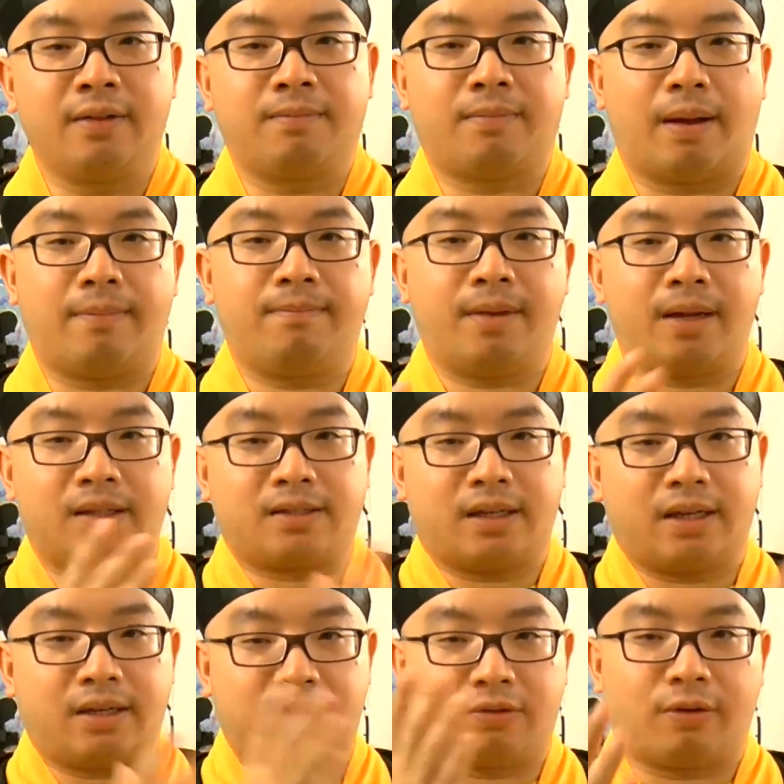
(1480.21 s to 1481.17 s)
by
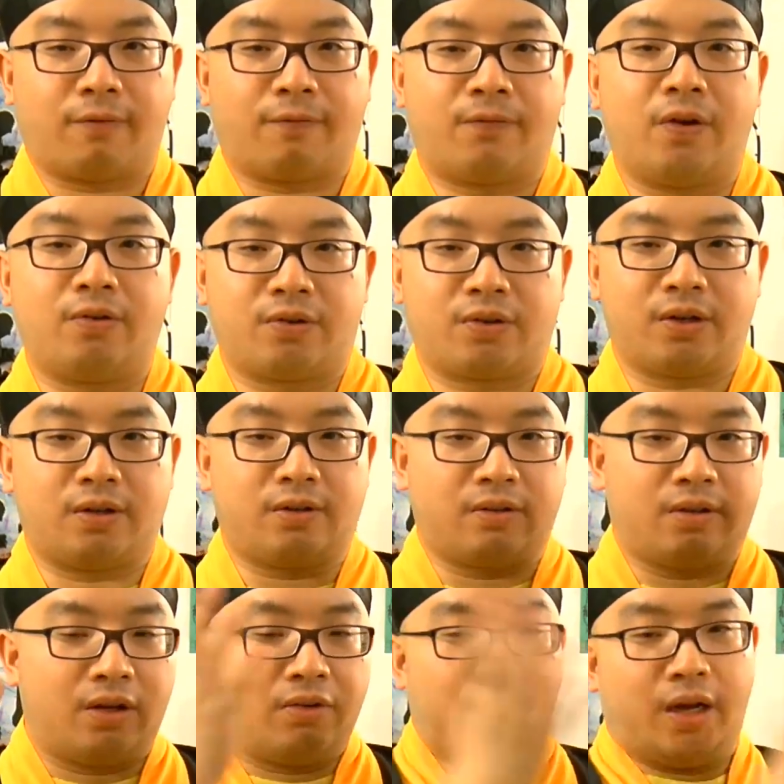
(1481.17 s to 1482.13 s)
mixing, doing fusion
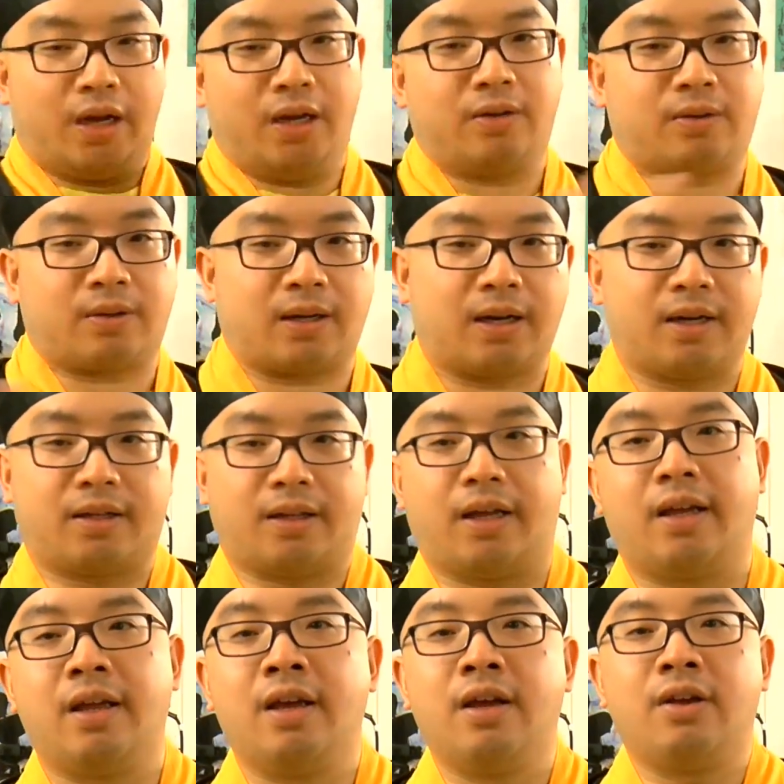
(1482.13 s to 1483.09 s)
and new age kind of
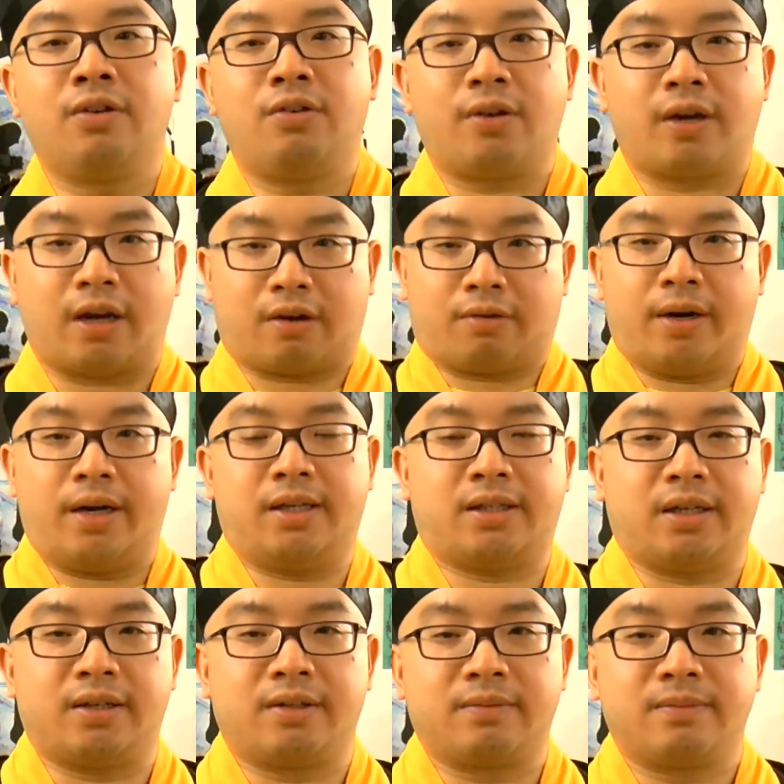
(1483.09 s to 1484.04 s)
thing, you get
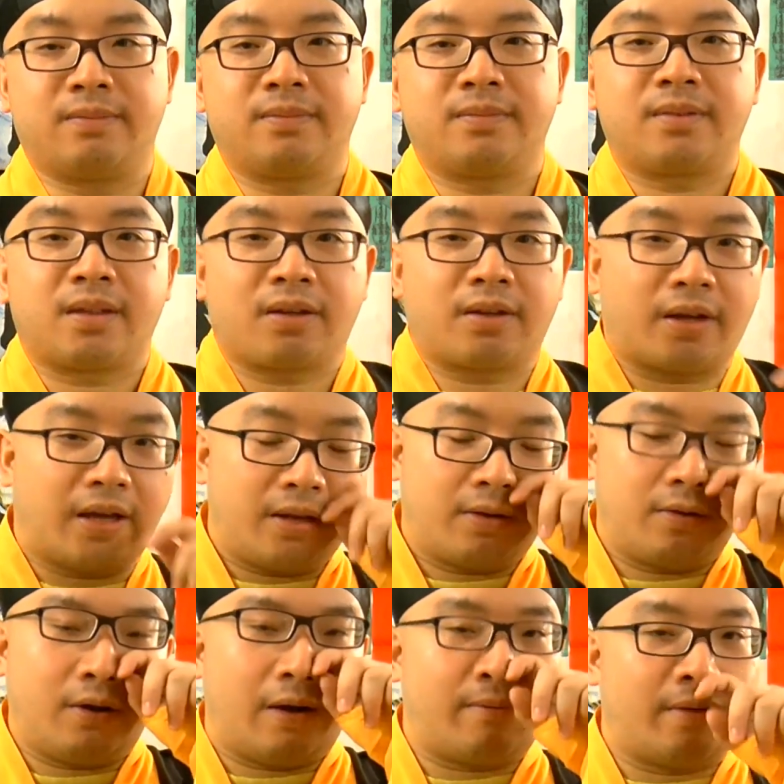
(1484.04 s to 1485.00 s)
crazy. Okay?
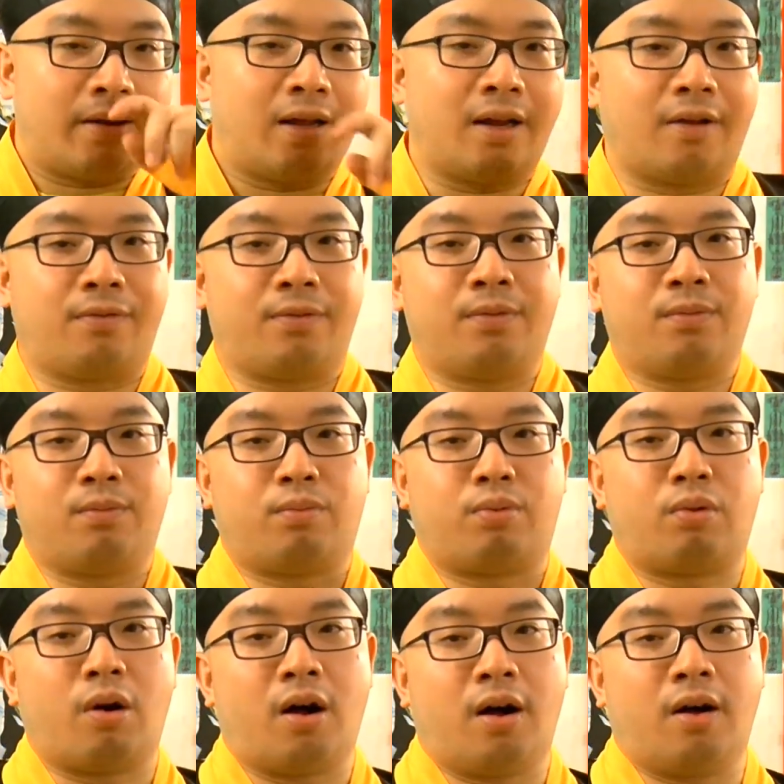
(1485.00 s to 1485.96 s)
You have a lot of
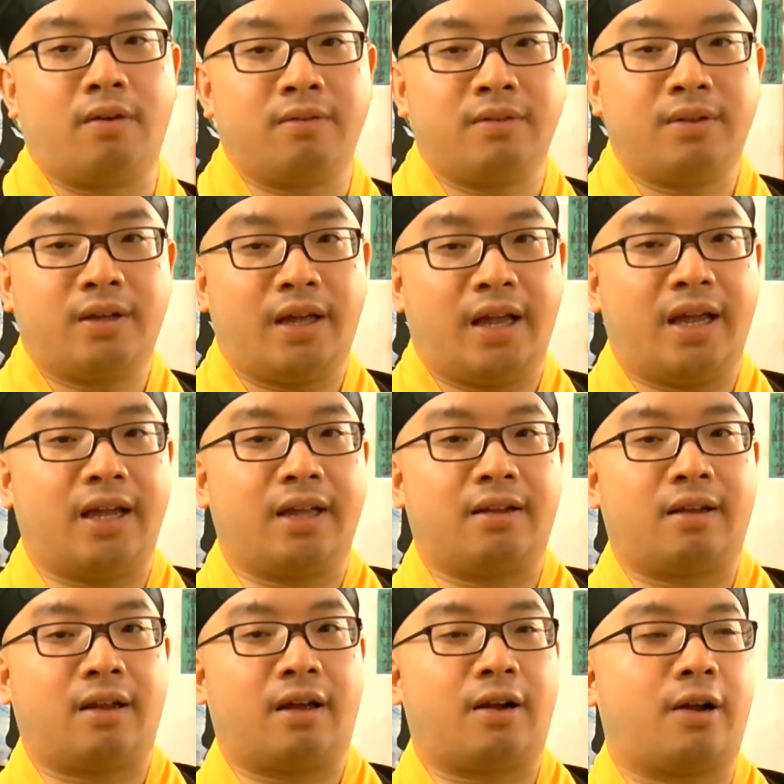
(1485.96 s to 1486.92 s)
wrong
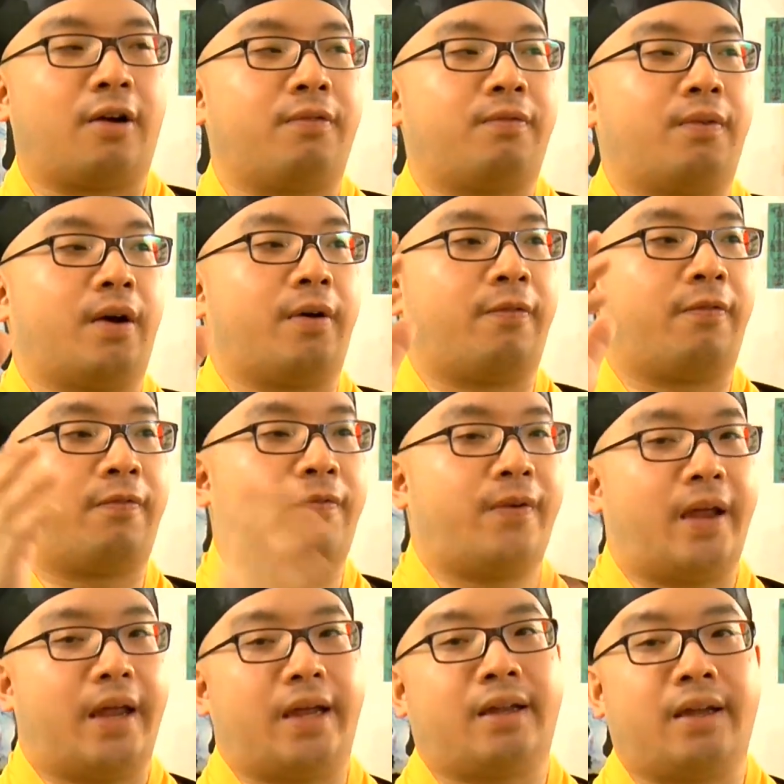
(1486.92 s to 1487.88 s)
and a lot of
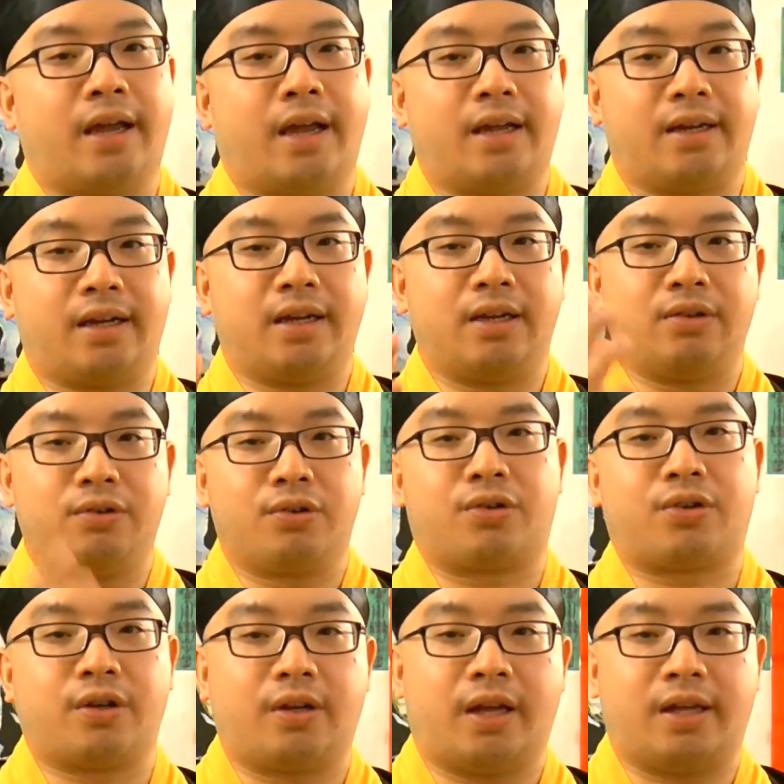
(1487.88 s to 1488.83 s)
fake and
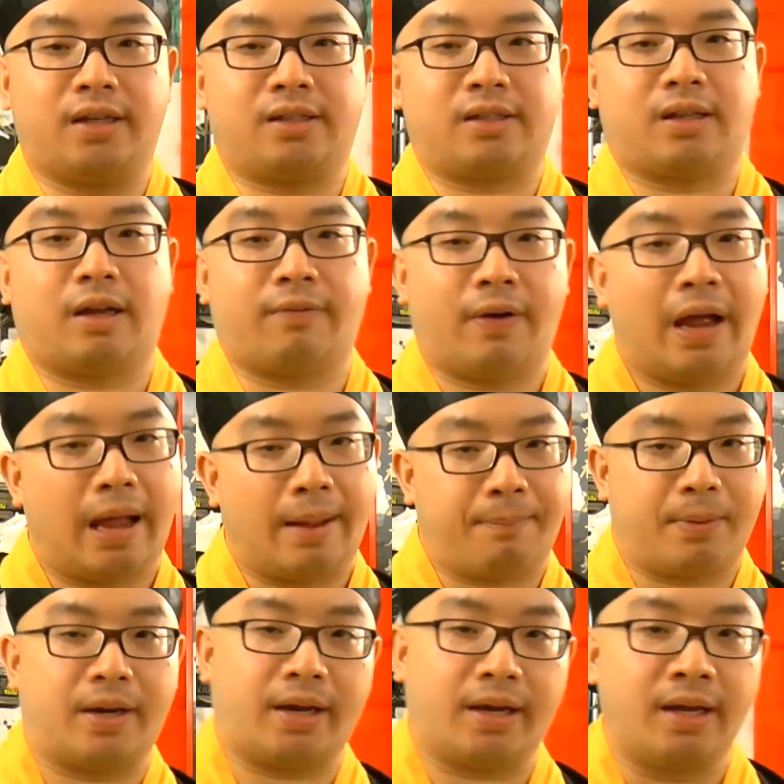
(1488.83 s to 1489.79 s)
illusion and stuff
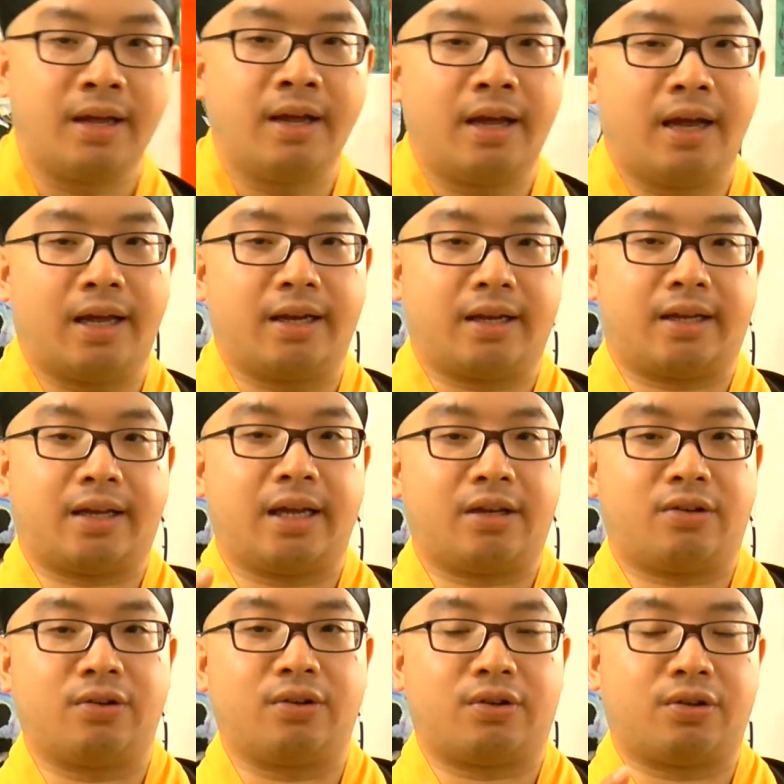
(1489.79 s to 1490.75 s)
happening, and it
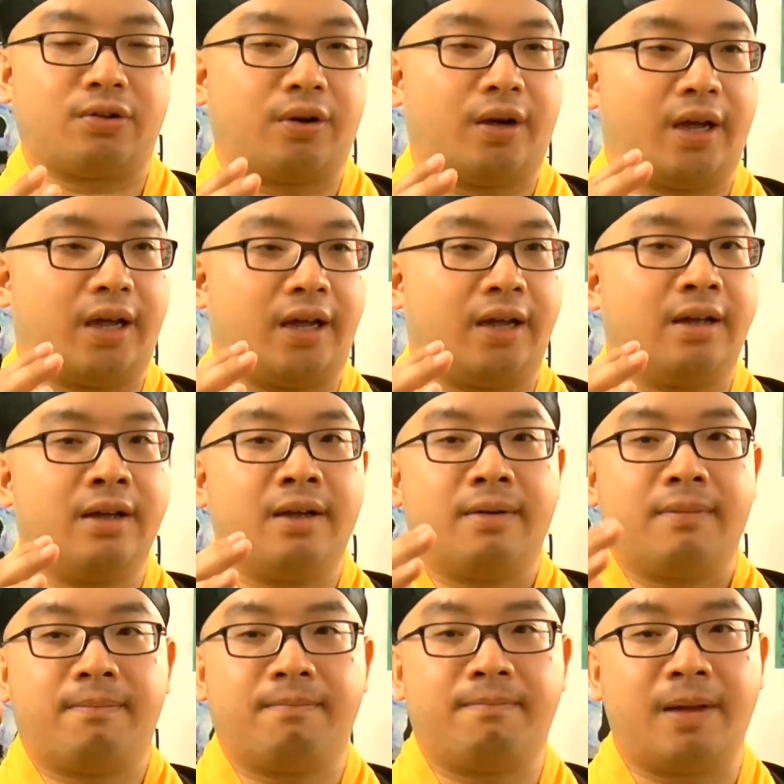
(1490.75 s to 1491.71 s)
gets you to a
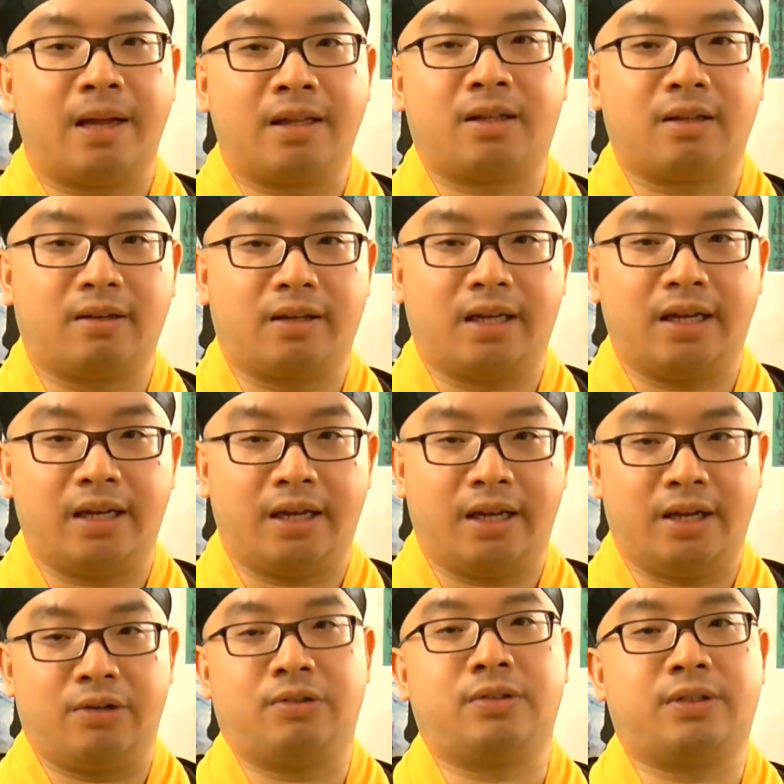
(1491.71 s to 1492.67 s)
mentally
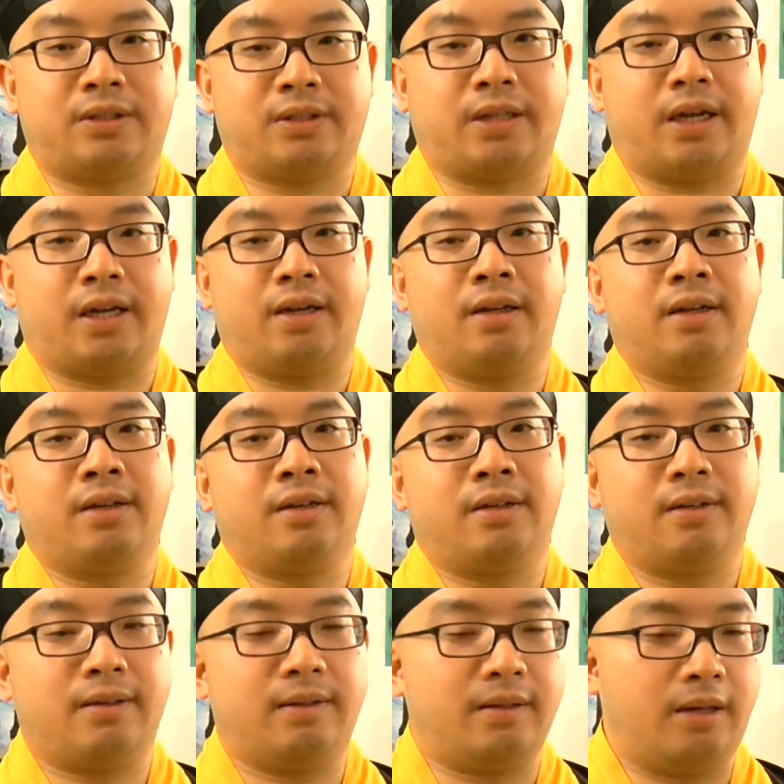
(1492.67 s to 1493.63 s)
ill state.
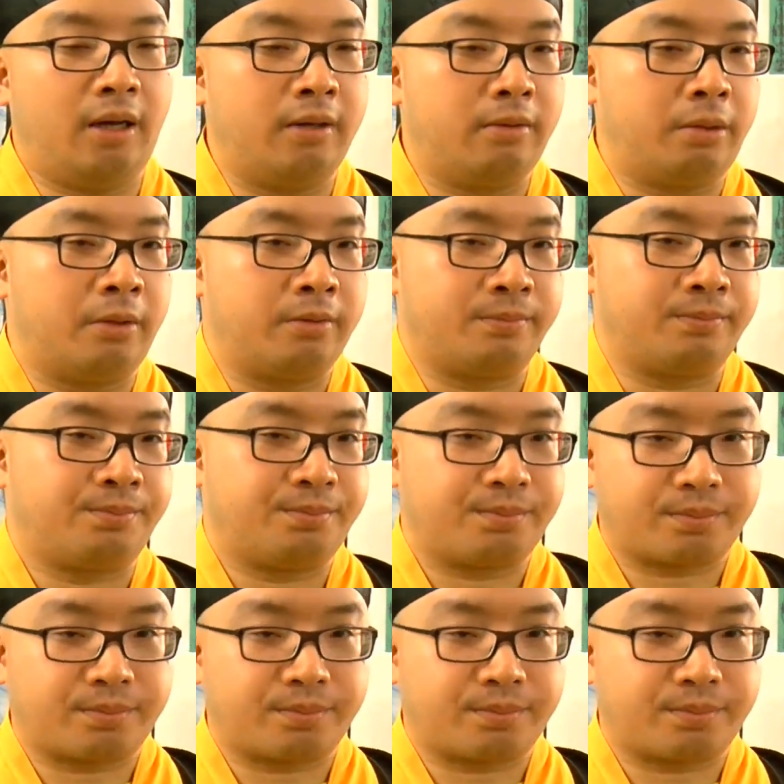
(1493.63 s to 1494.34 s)
And